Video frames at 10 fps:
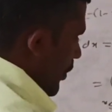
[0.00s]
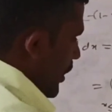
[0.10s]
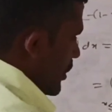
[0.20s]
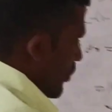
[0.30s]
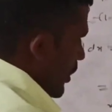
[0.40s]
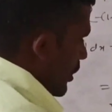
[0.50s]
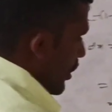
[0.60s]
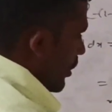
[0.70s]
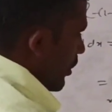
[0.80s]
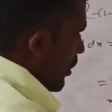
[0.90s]
minus we get
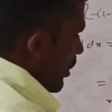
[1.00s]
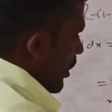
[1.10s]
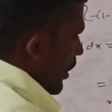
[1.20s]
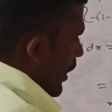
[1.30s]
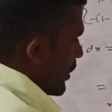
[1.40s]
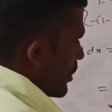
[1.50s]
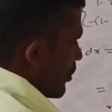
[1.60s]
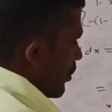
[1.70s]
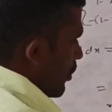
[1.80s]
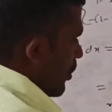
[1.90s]
here x
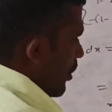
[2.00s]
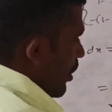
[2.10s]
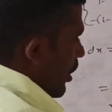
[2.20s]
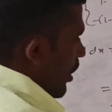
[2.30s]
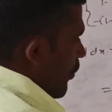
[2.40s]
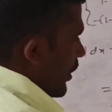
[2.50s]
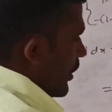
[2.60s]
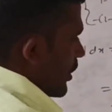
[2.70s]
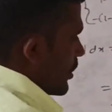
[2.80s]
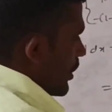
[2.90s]
1
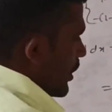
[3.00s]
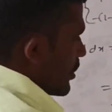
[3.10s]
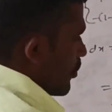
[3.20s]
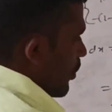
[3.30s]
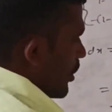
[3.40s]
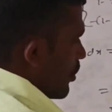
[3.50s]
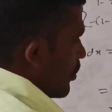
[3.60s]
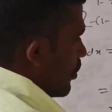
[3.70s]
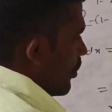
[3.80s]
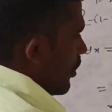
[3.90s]
integration x 1 to
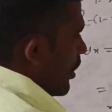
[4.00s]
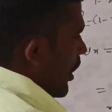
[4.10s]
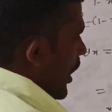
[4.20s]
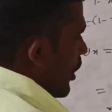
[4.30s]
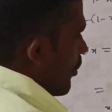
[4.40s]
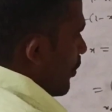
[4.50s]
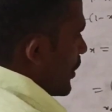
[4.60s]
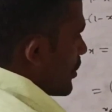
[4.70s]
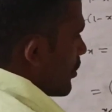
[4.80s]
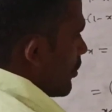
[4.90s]
2 and plus